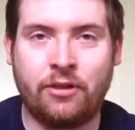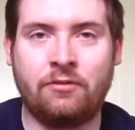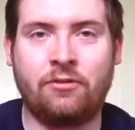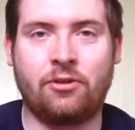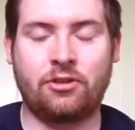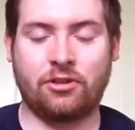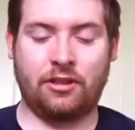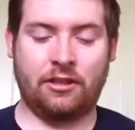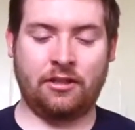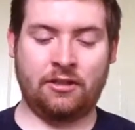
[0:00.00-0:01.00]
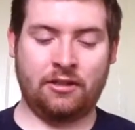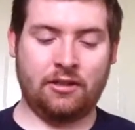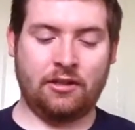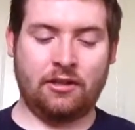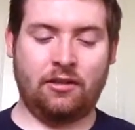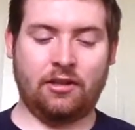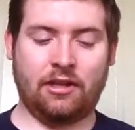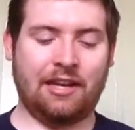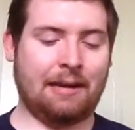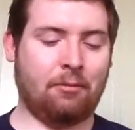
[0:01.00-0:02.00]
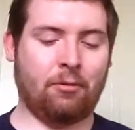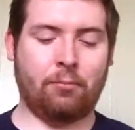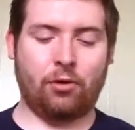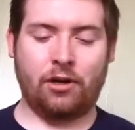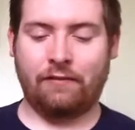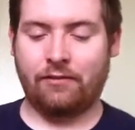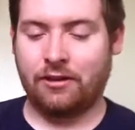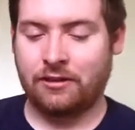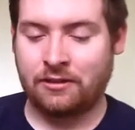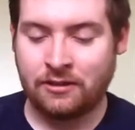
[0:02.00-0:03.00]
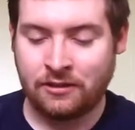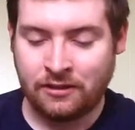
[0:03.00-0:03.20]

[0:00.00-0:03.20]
Unfortunately, nothing happened with Bourne after this.